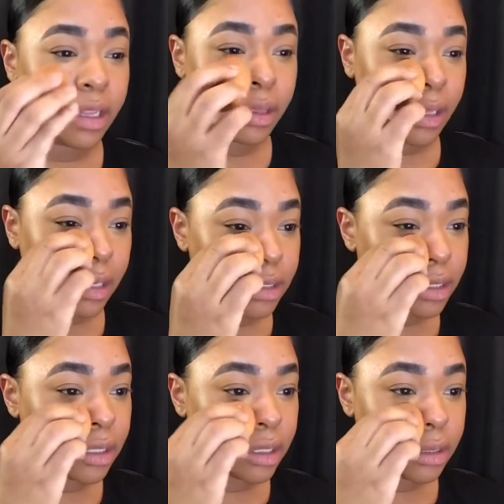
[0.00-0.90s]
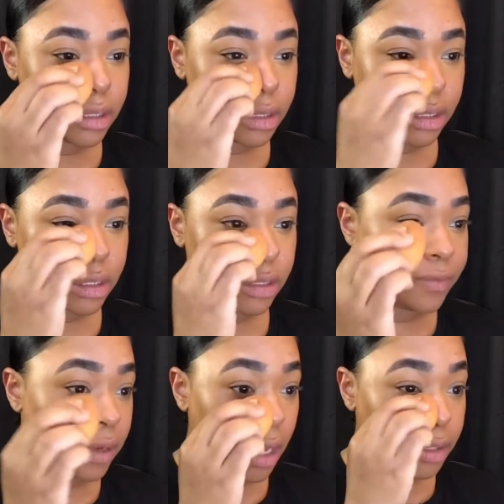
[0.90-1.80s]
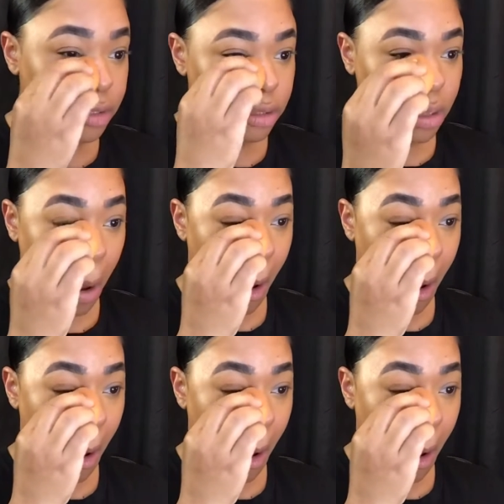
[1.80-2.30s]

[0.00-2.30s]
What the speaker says: I think it's like $6-7.